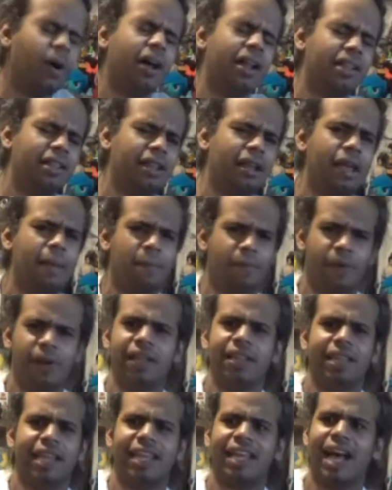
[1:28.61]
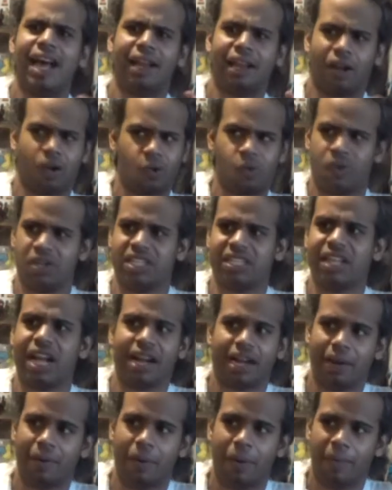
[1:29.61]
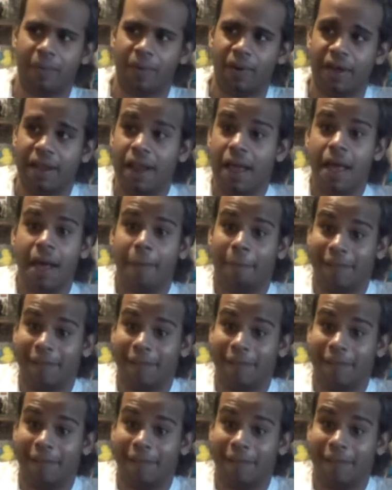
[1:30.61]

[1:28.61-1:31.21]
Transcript: One, in Britain, they got like a restock at one point,